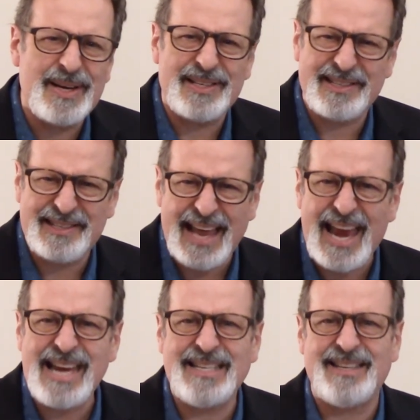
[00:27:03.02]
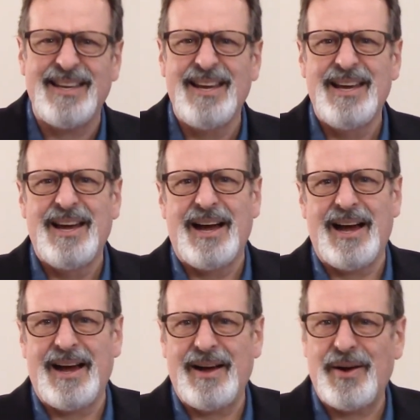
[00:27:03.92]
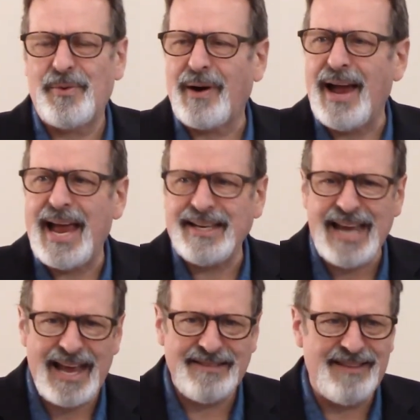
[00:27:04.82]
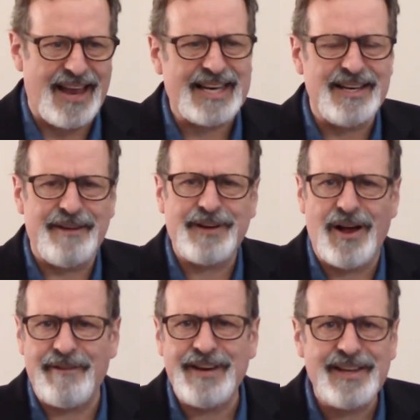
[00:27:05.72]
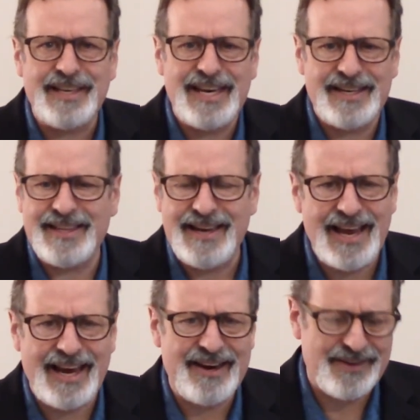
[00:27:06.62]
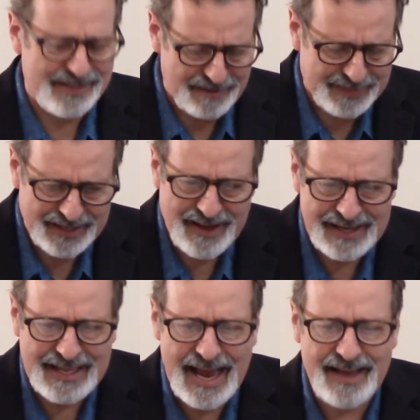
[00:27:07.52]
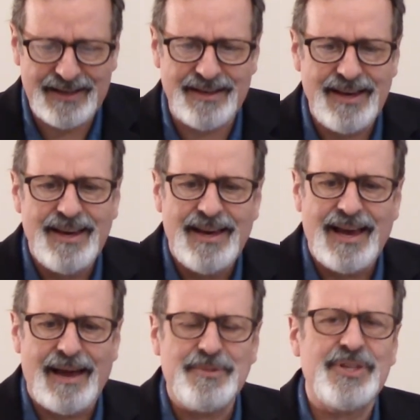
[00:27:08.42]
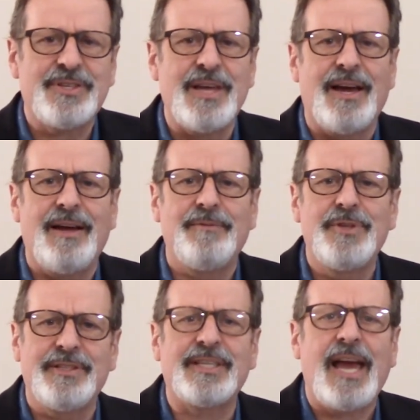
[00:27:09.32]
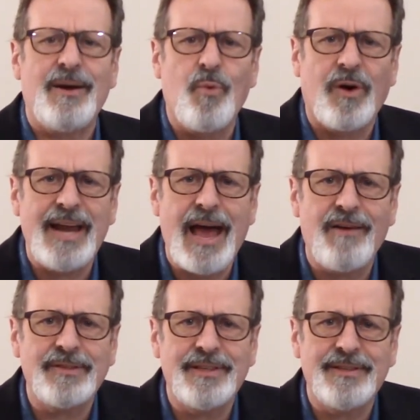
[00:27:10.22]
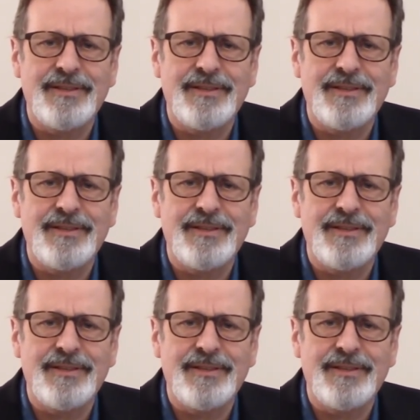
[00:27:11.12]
in a state uh, where I hadn't had like enough coffee at the end of the day or something like that. And I'm just uh, just kind of worn out.